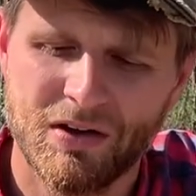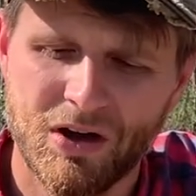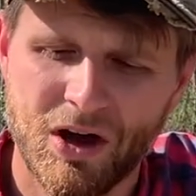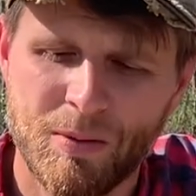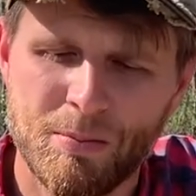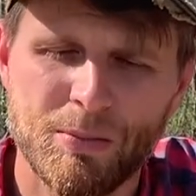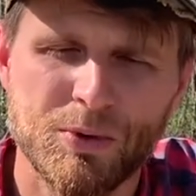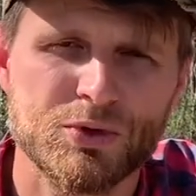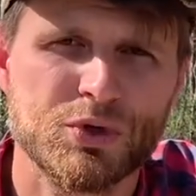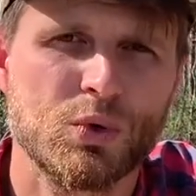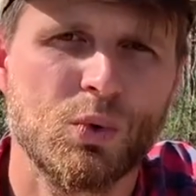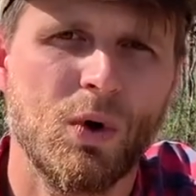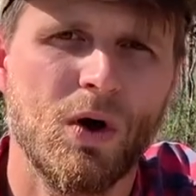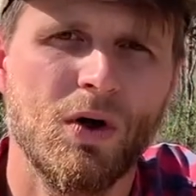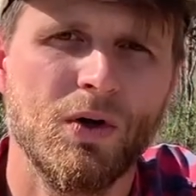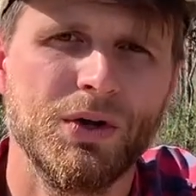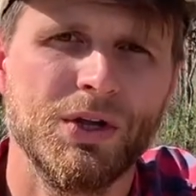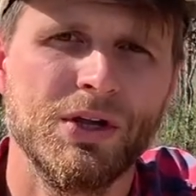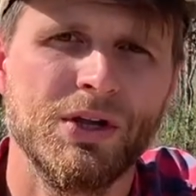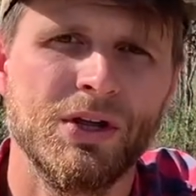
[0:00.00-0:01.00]
utmost
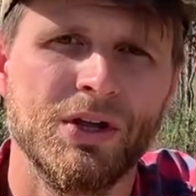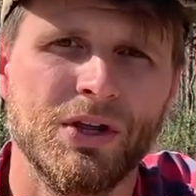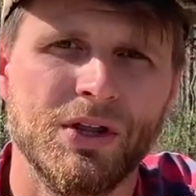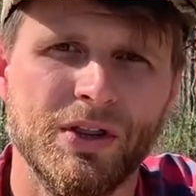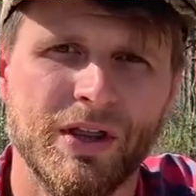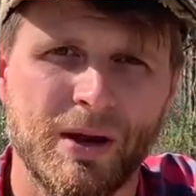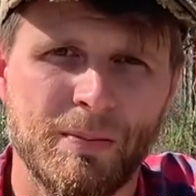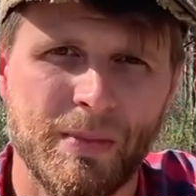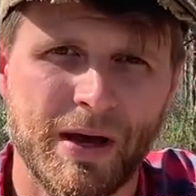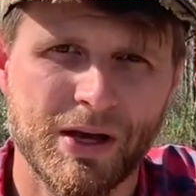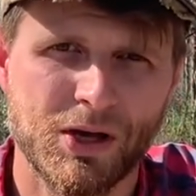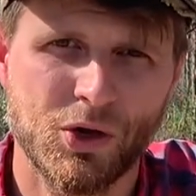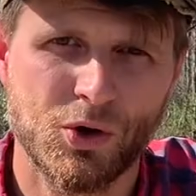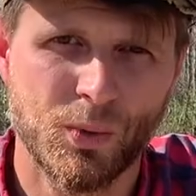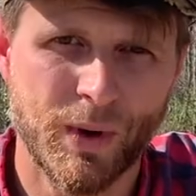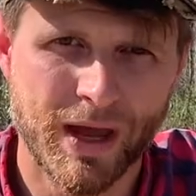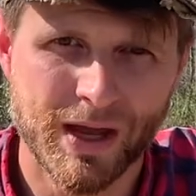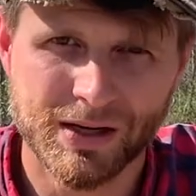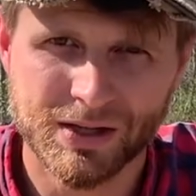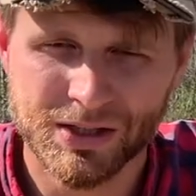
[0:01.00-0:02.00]
quality that my
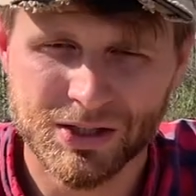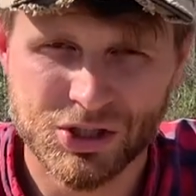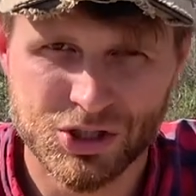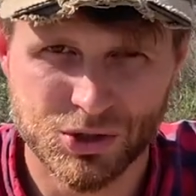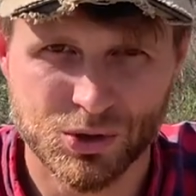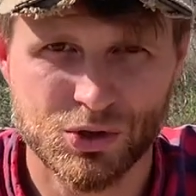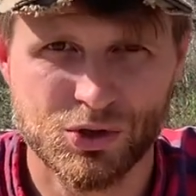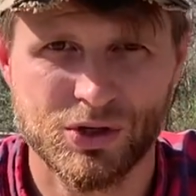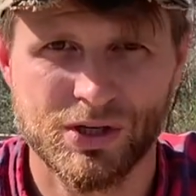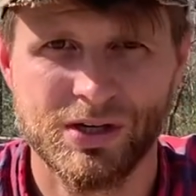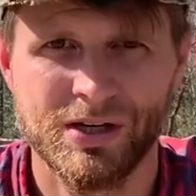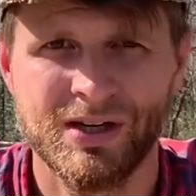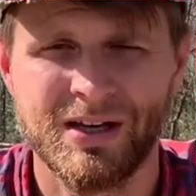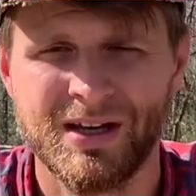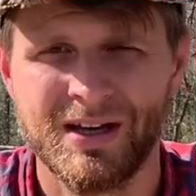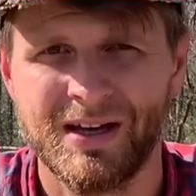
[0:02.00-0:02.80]
grandchildren